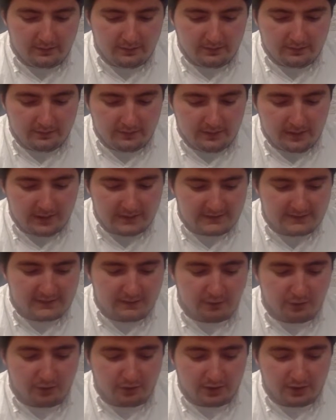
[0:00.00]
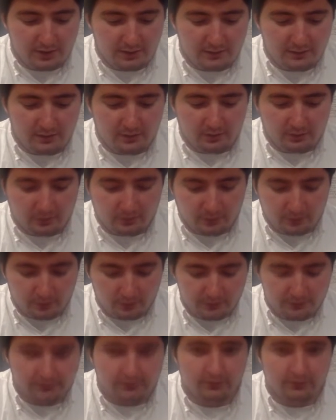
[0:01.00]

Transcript: the Nazis had broken up and altered the